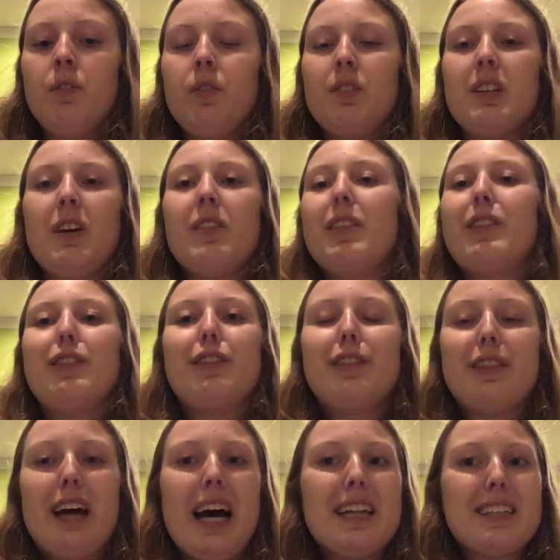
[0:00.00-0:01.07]
So
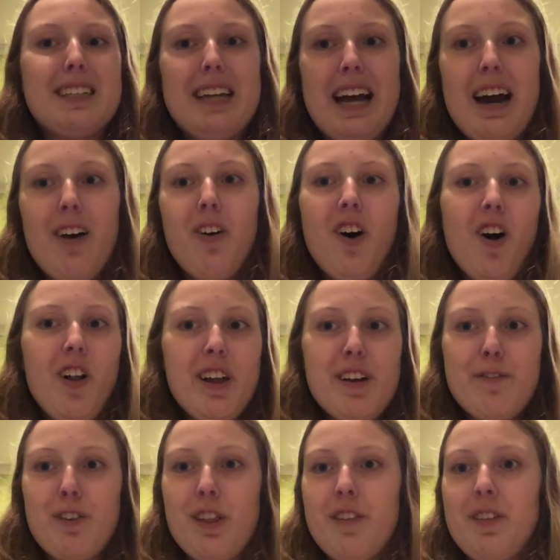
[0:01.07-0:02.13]
that's now all
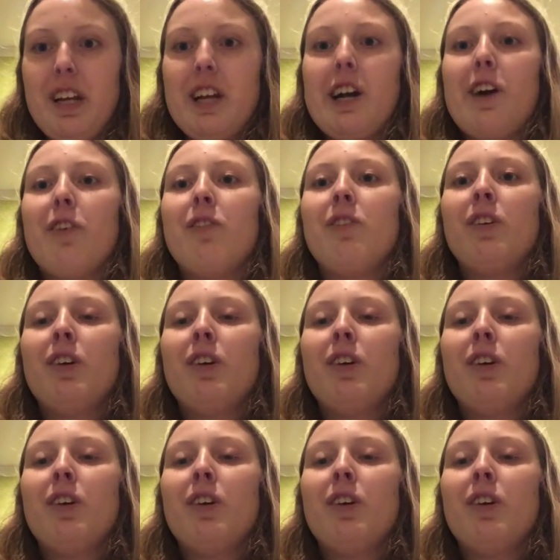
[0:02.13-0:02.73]
it for the video.